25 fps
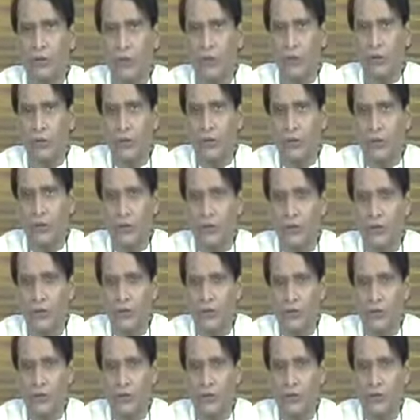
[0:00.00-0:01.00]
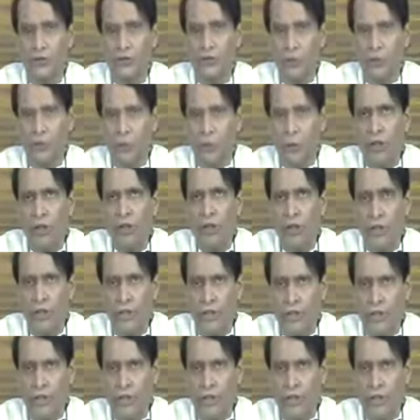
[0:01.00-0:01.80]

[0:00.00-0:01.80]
So he thinks he is employed to sign